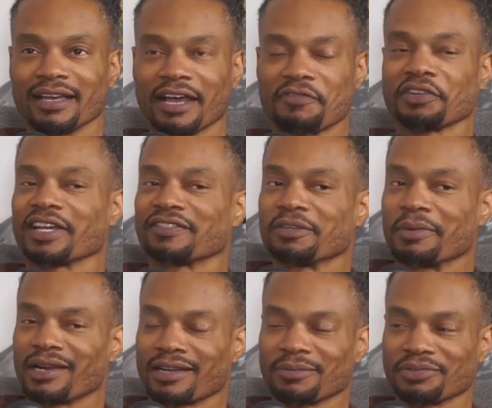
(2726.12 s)
I feel like if
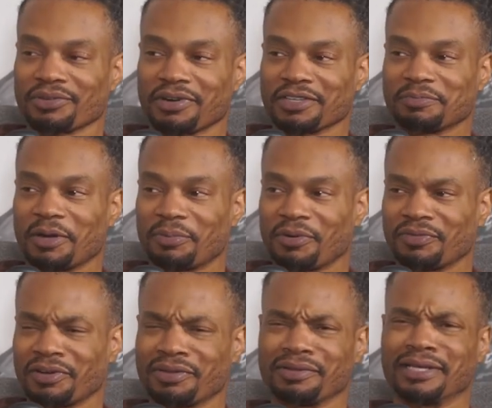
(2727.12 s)
somebody comes across my
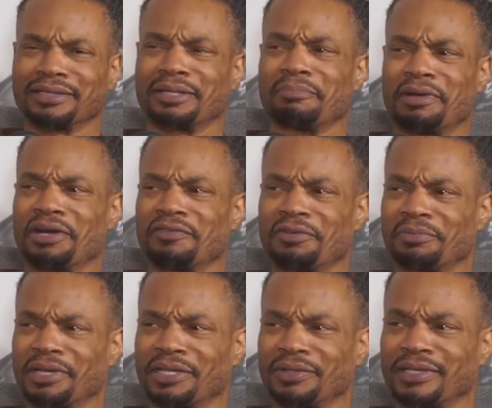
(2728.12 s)
profile, like the mayor of
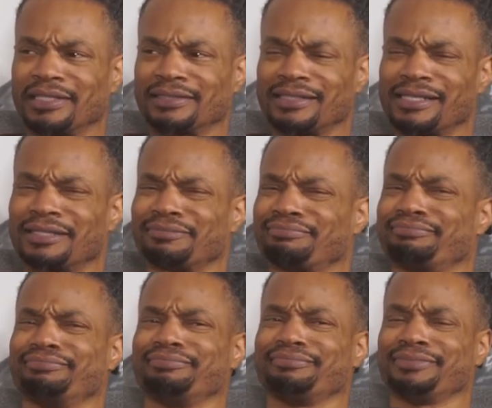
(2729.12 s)
NBA threads, like
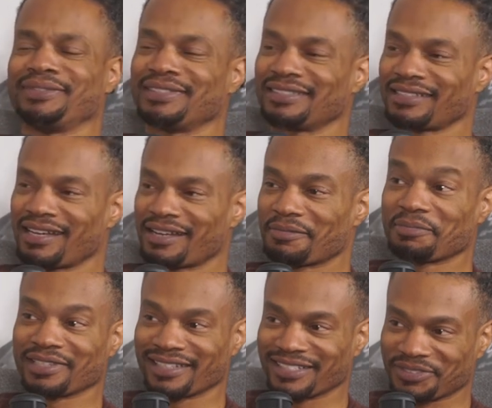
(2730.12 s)
who's this guy?
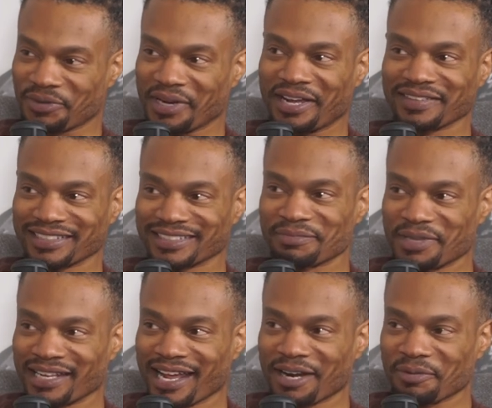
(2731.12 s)
But then they scroll down, they see
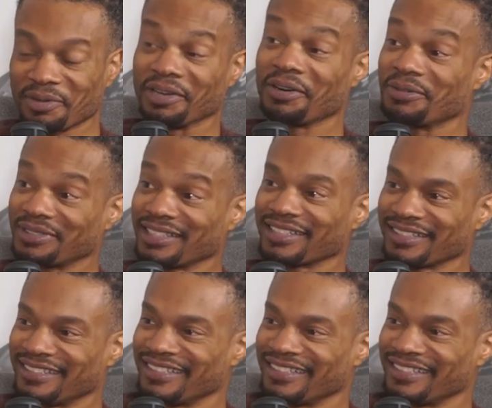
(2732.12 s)
me and Adam, they're like, oh shit,